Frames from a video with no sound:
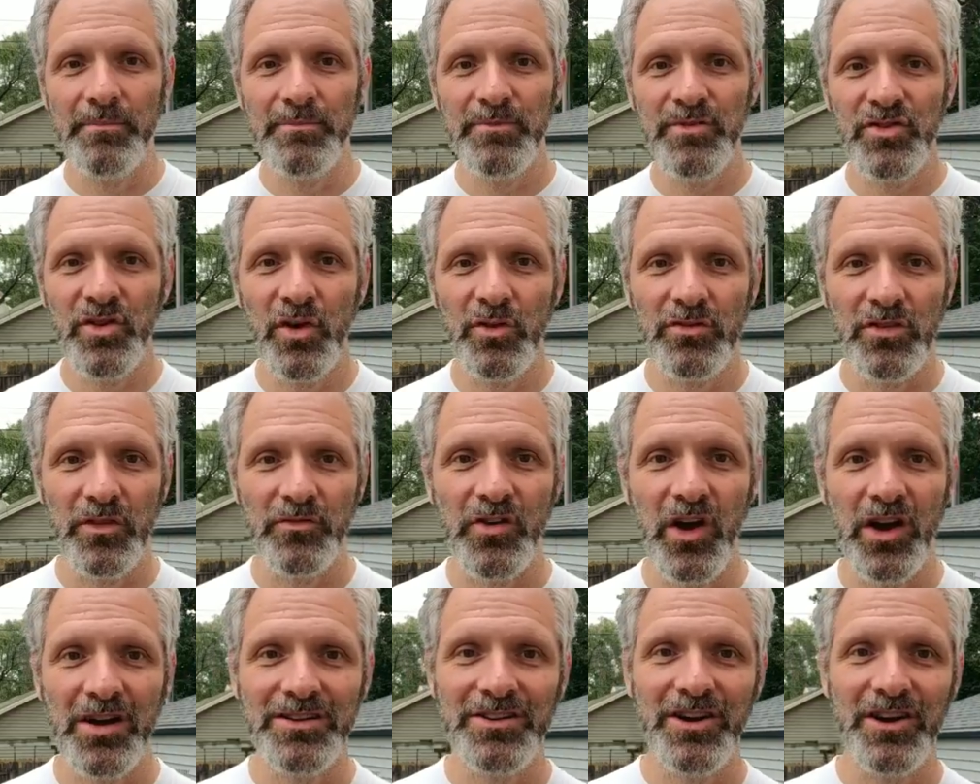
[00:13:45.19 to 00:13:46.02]
Joseph,
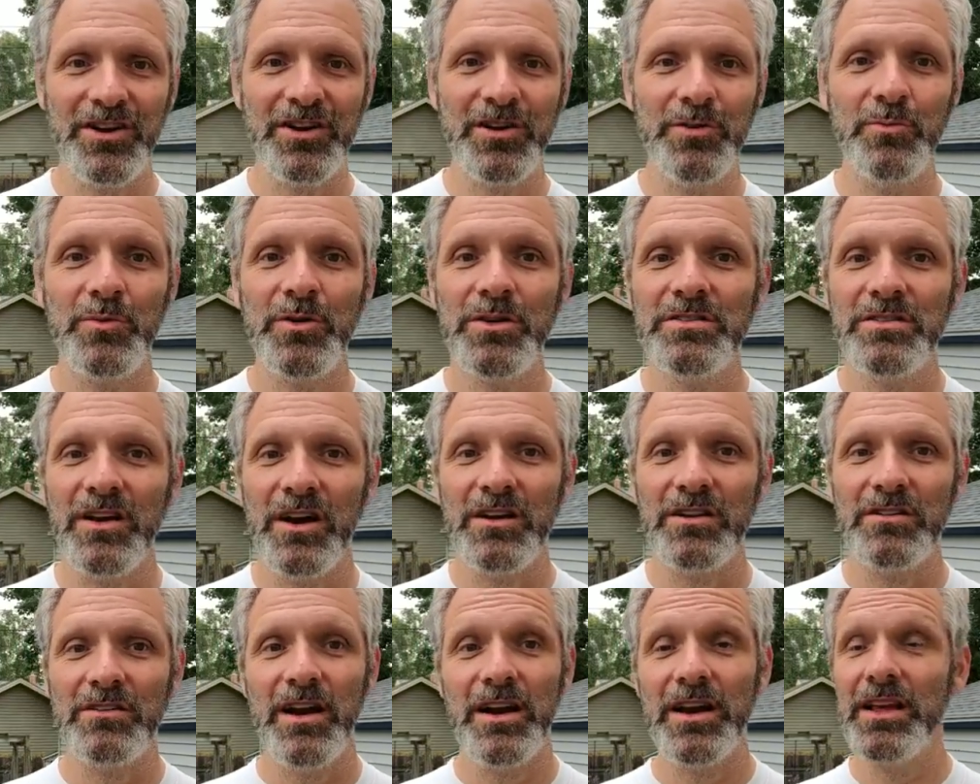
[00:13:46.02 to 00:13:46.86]
got garden work
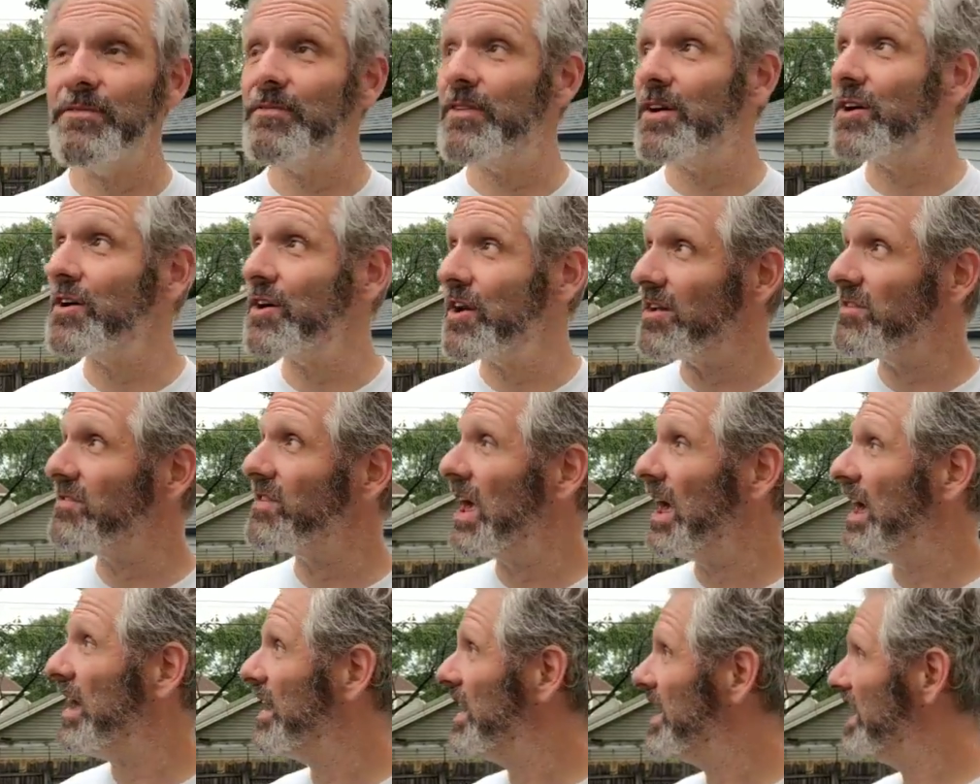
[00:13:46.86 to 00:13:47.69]
done already. Very nice.
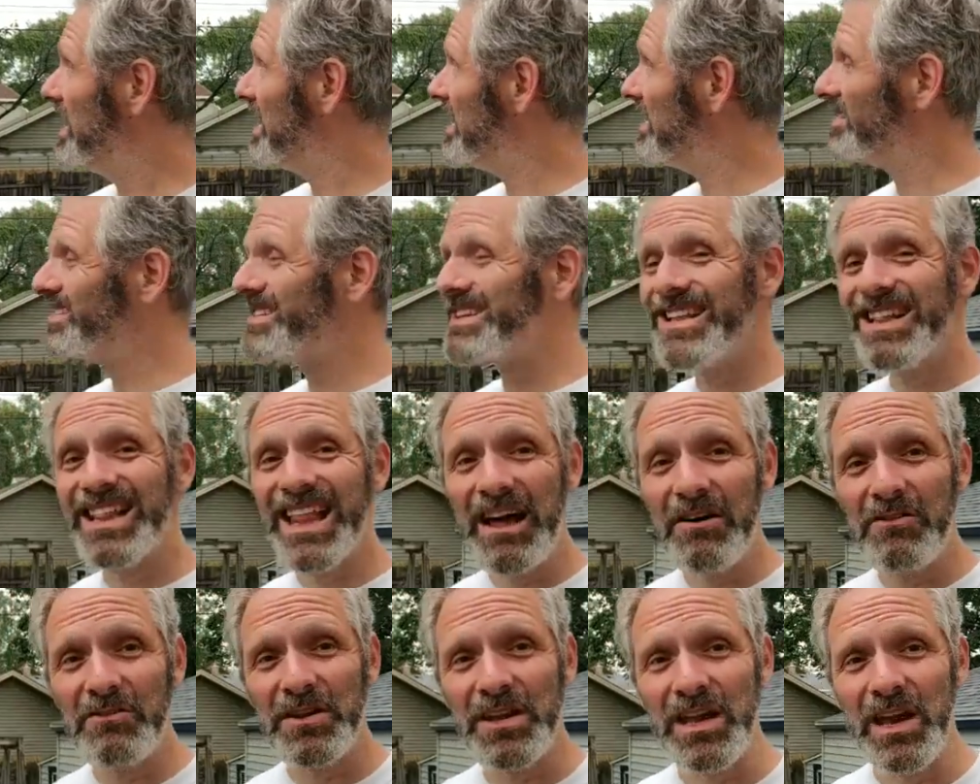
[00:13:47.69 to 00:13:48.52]
It is
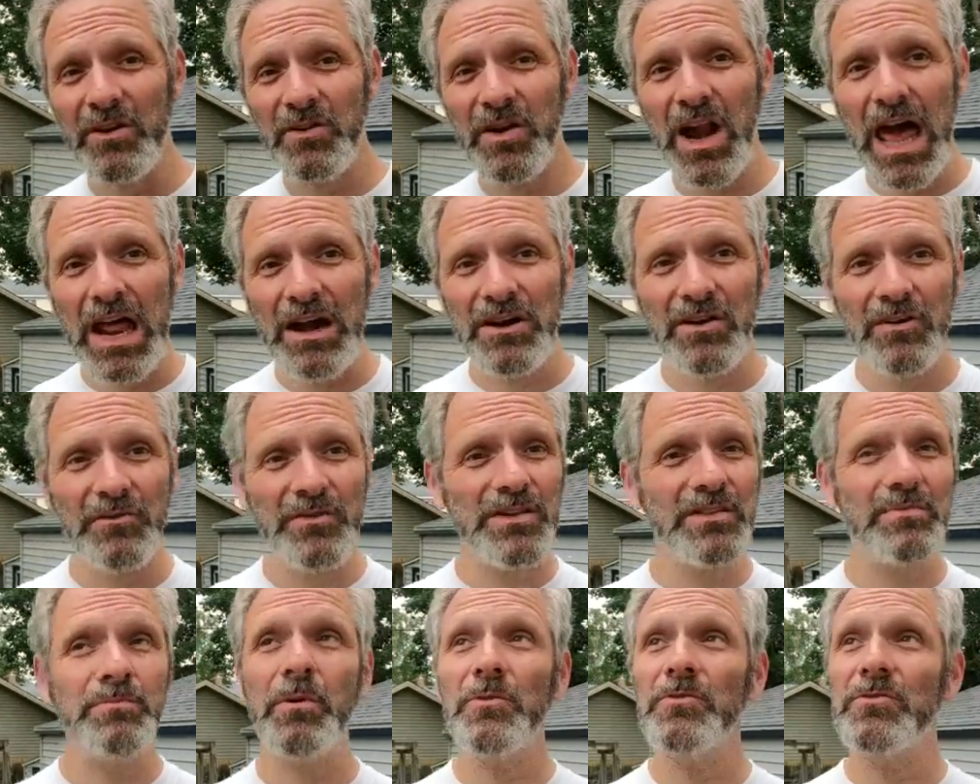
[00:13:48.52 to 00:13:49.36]
cloudy out. I don't know if
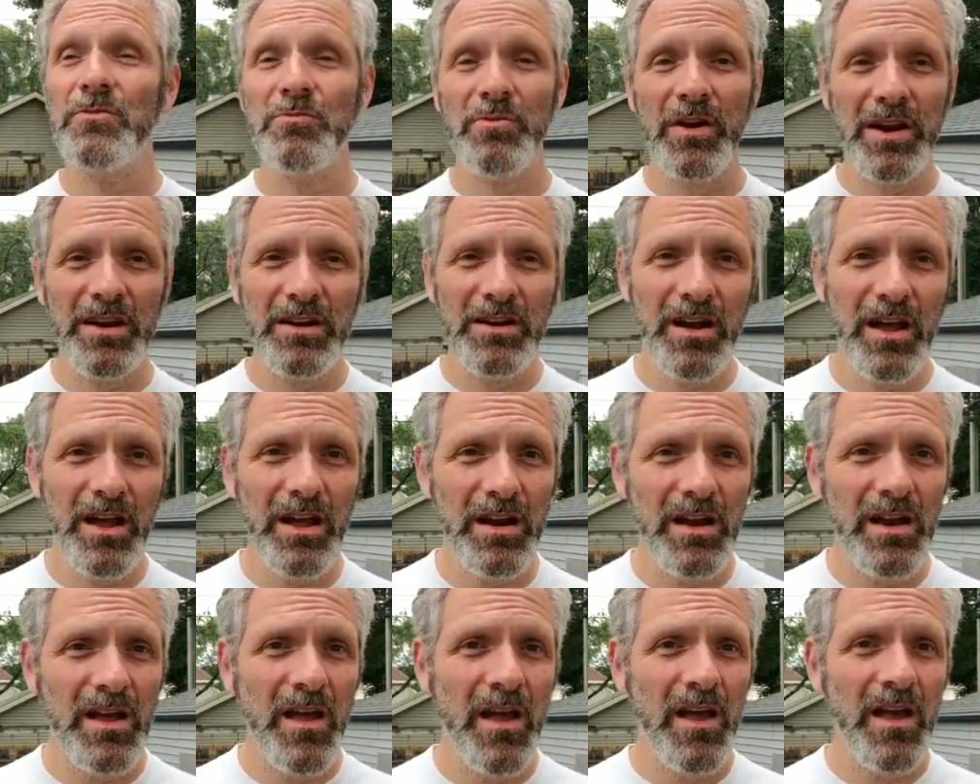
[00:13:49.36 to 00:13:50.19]
it's supposed to rain or not.